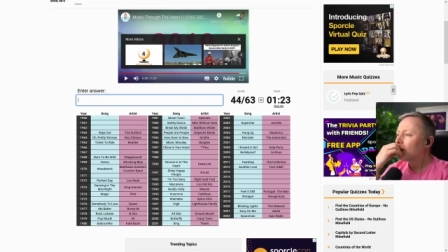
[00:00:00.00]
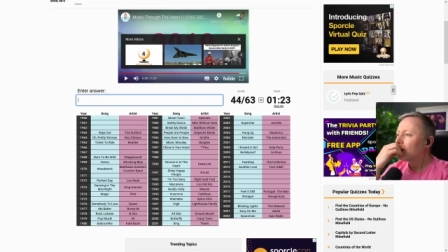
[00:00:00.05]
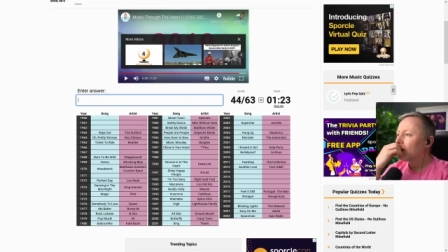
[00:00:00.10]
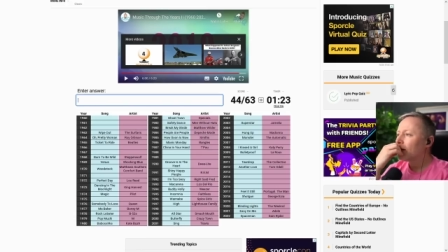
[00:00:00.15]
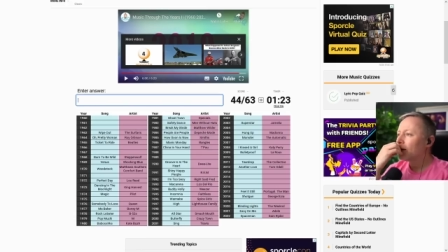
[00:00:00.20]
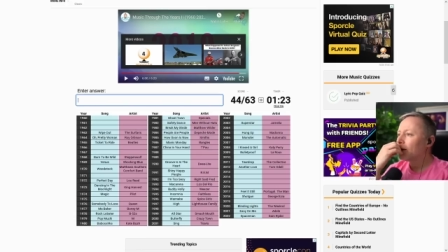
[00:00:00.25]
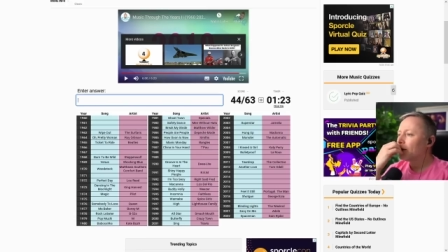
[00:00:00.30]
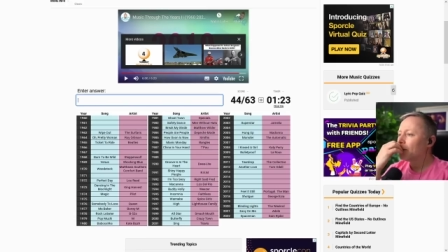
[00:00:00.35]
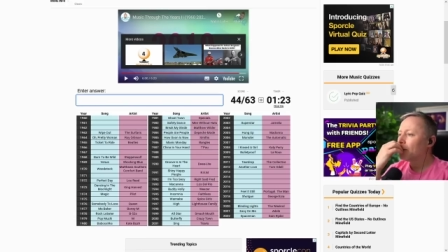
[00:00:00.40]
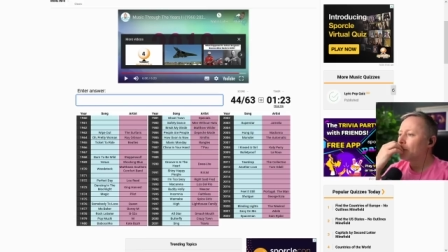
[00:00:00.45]

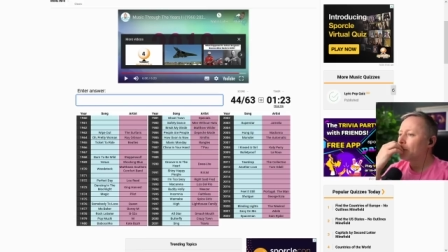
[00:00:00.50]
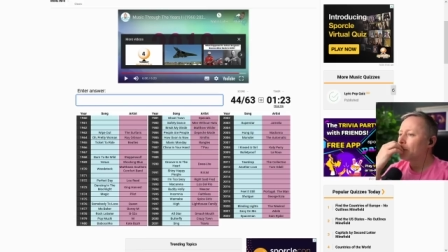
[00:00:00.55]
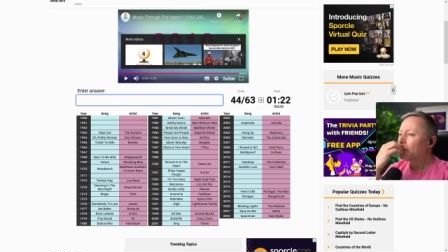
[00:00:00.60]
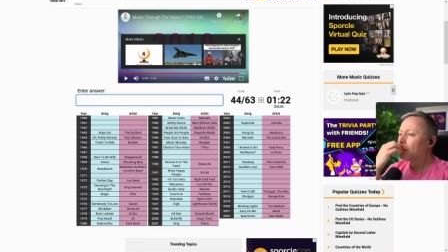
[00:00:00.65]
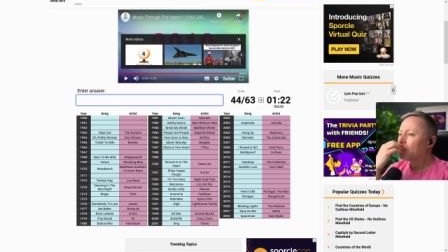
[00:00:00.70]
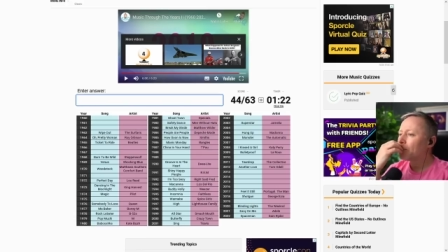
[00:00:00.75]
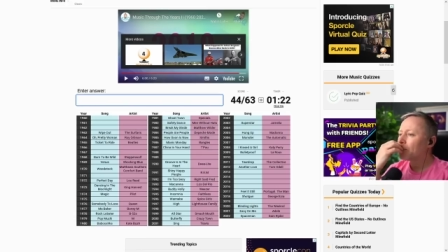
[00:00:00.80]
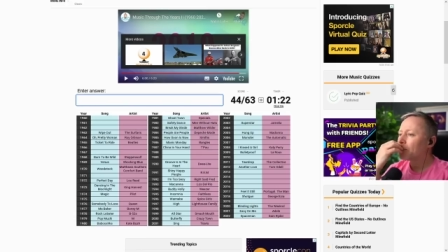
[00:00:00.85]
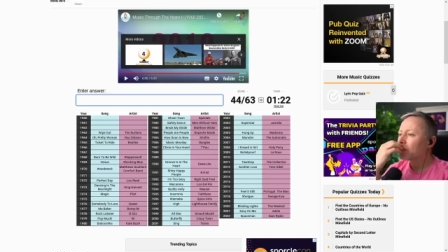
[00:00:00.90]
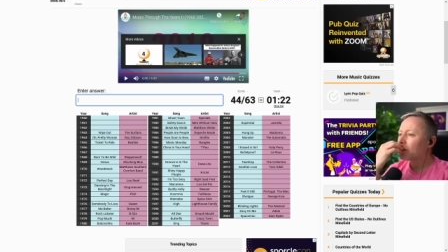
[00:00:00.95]

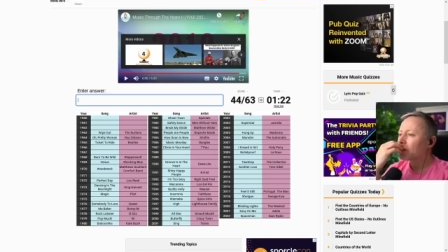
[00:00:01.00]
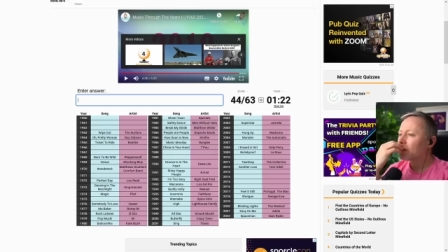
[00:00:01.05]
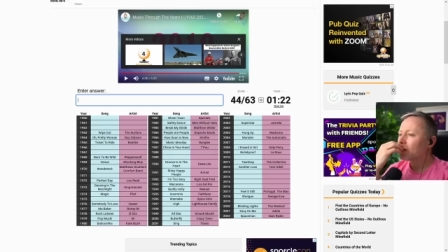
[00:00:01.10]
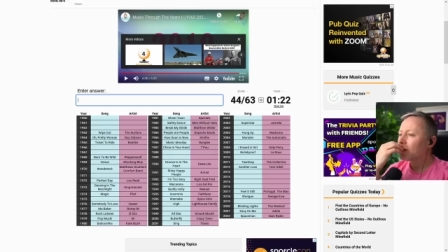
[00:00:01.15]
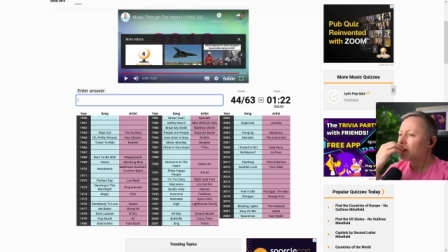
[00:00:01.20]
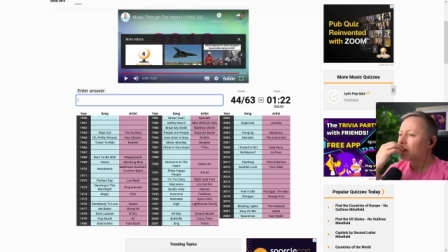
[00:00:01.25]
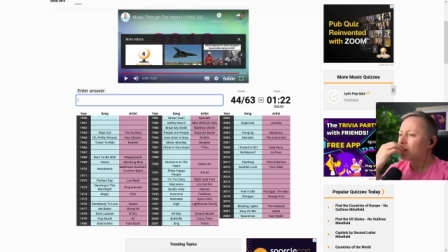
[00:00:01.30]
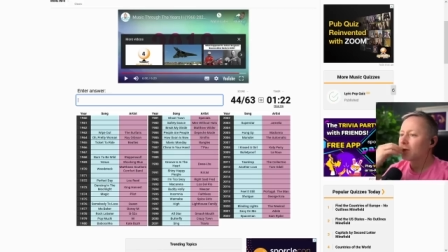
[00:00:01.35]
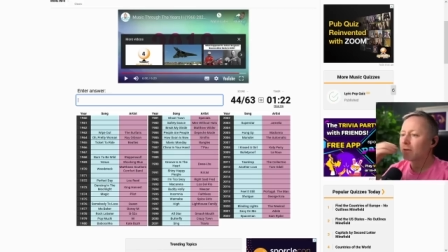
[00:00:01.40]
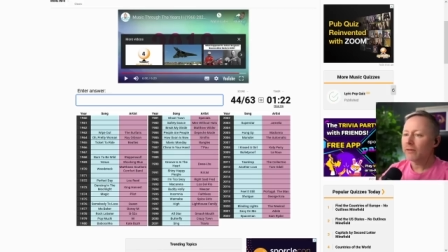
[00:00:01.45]
Um,
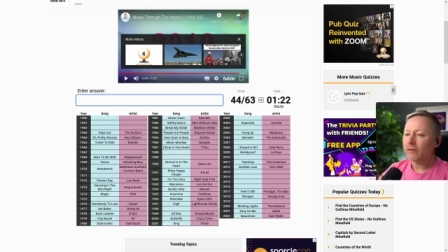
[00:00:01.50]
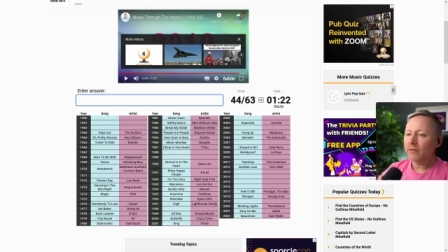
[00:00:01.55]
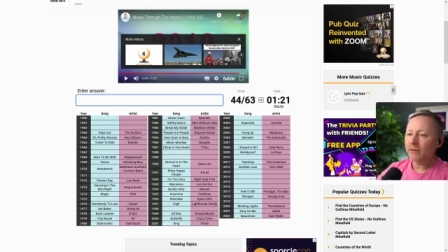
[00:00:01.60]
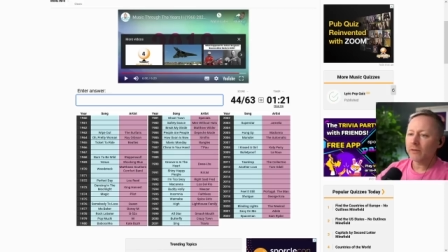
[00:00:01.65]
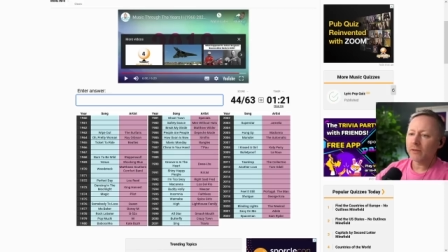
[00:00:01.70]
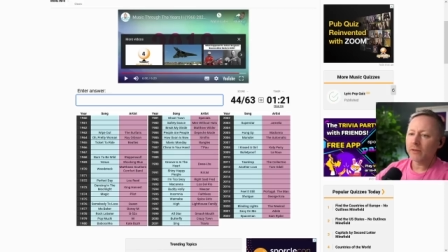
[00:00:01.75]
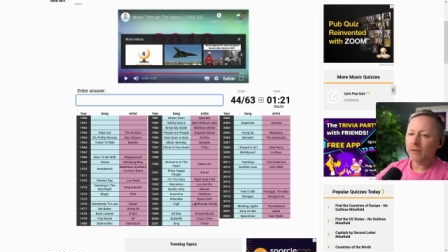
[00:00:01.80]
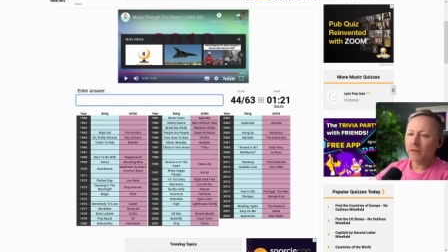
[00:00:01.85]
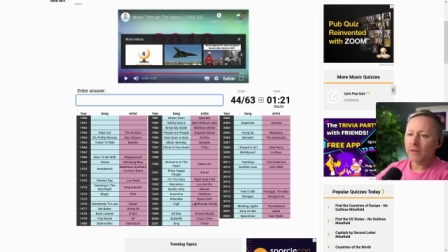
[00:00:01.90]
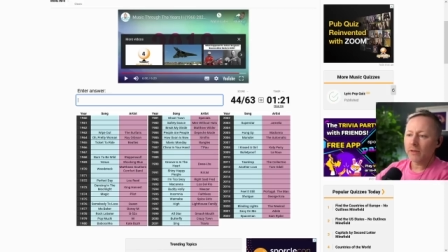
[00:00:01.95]
yeah, cunt.
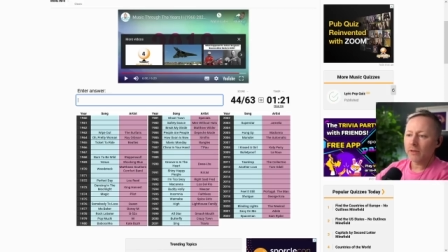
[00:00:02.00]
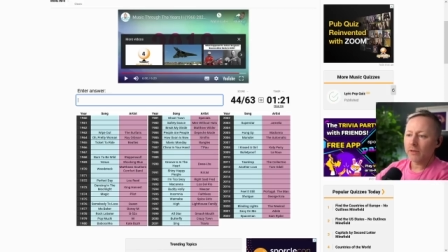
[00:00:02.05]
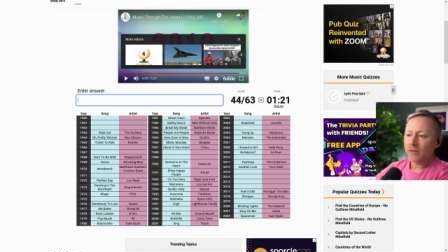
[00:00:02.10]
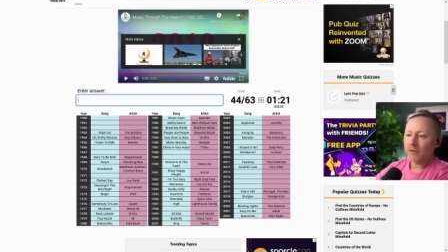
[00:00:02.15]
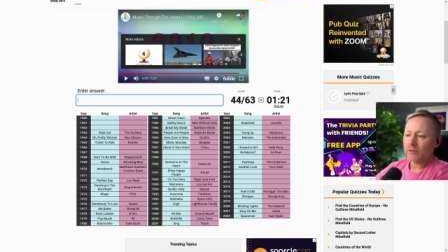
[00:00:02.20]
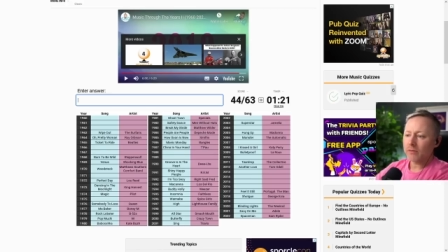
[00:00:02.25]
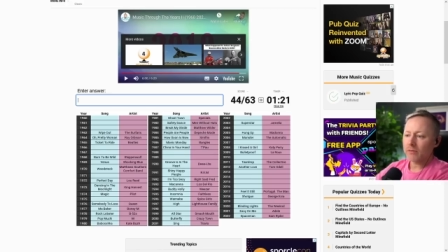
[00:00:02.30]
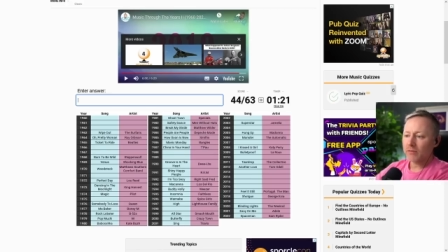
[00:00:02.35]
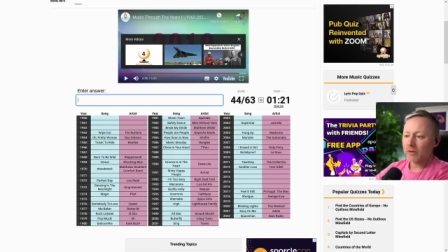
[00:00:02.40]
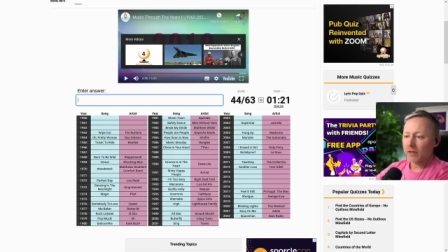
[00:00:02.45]

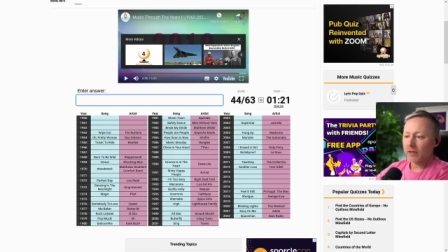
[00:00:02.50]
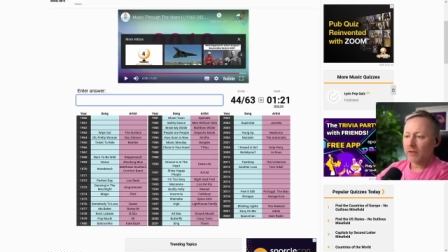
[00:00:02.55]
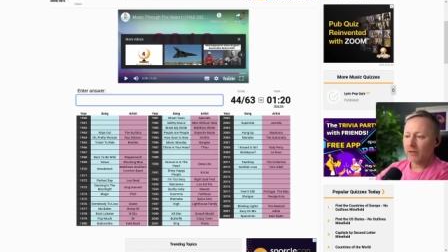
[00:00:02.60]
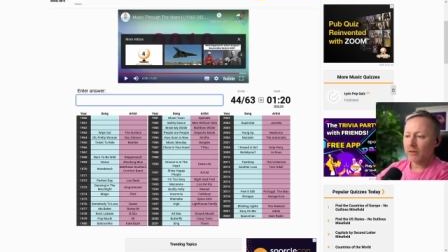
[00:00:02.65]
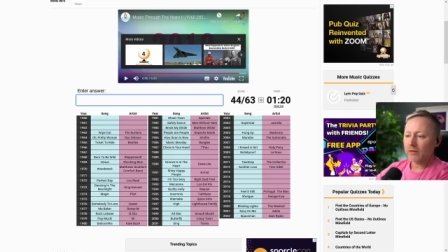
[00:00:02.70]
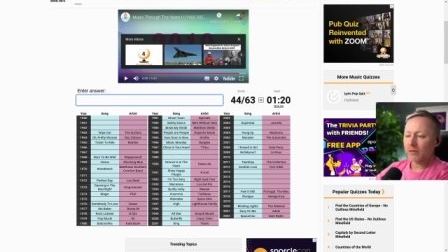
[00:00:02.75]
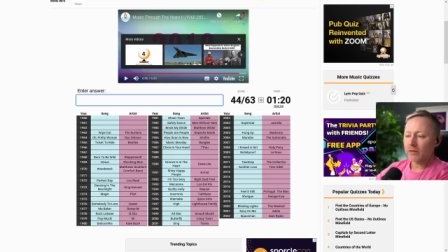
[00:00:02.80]
Right.